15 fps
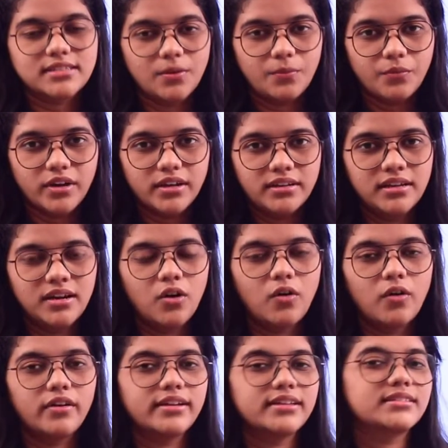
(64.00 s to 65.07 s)
someone
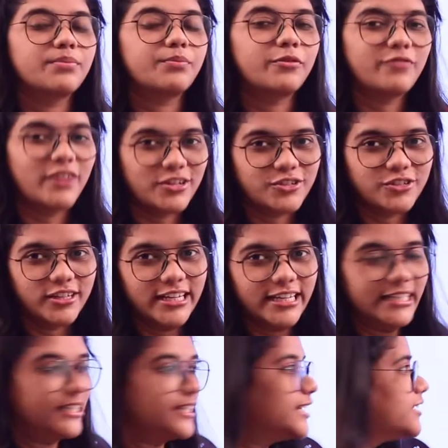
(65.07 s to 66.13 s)
or is a professional
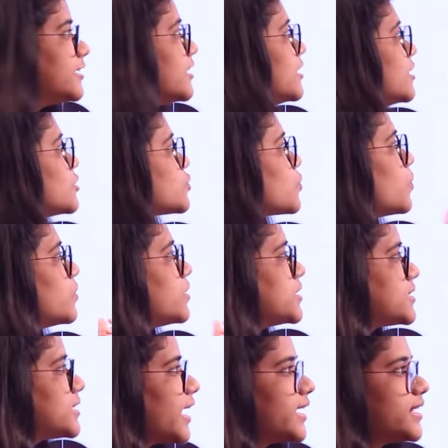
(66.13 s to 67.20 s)
indeed. So who
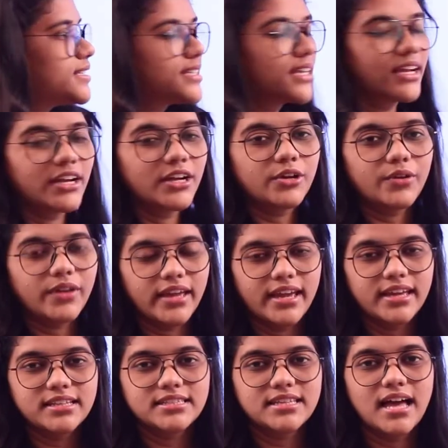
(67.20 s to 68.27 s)
designs,
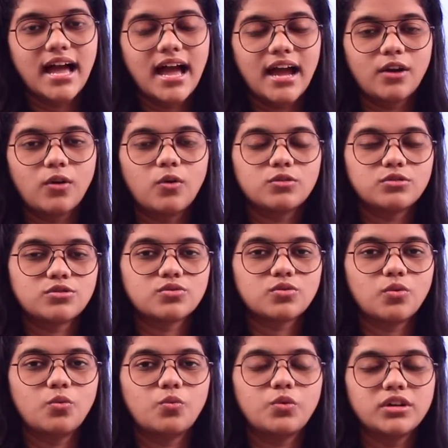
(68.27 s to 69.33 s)
creates and
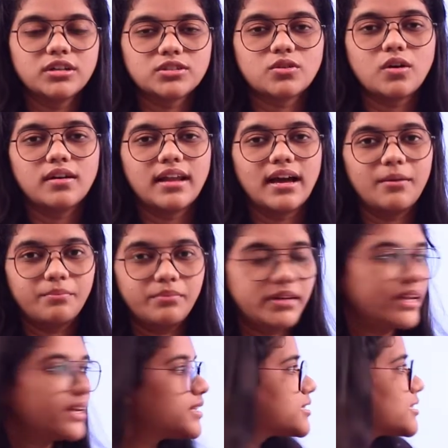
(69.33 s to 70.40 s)
also works on
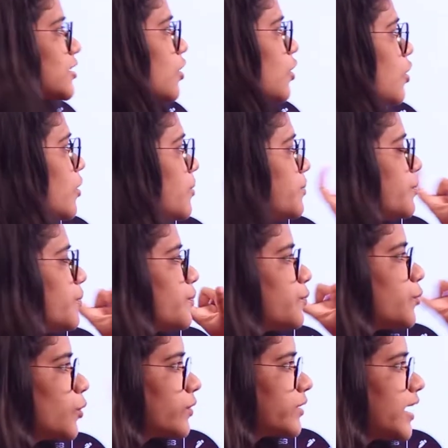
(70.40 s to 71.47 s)
updates on
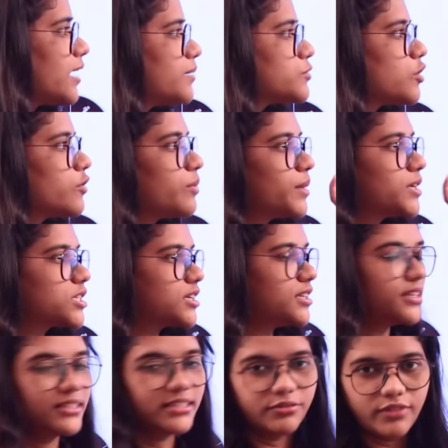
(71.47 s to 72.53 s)
programs of a
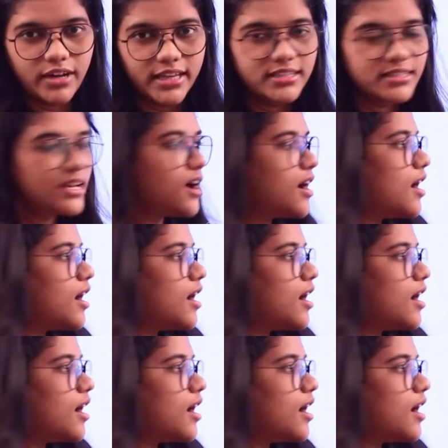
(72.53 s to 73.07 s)
particular device